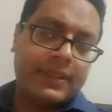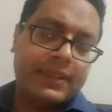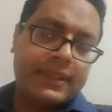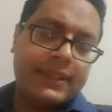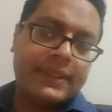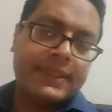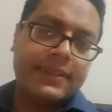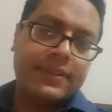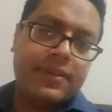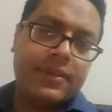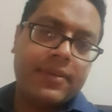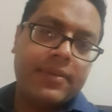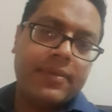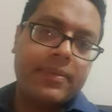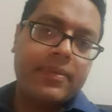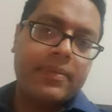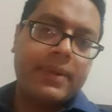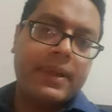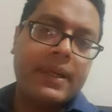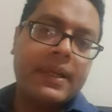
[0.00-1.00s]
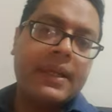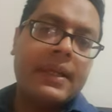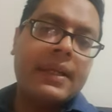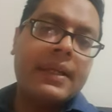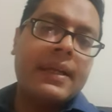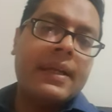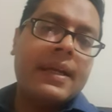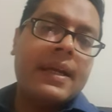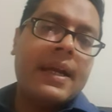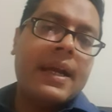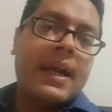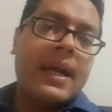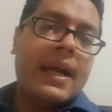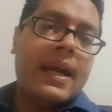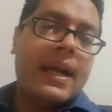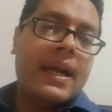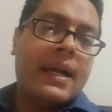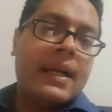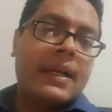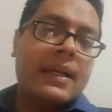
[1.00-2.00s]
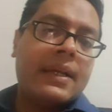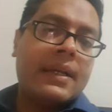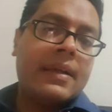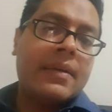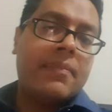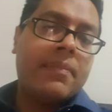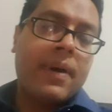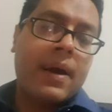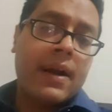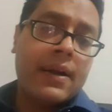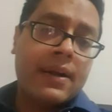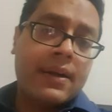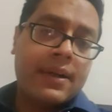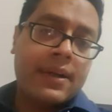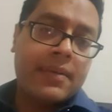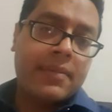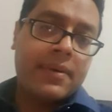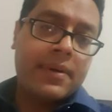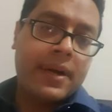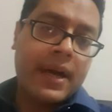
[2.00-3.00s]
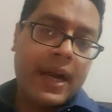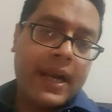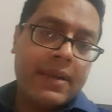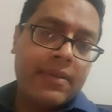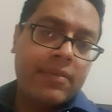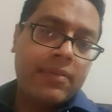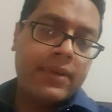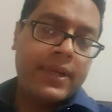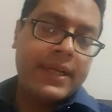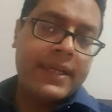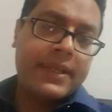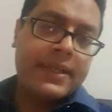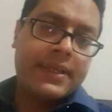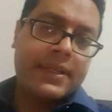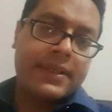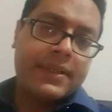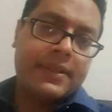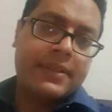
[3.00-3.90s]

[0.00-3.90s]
This is you remember and per gram dry weight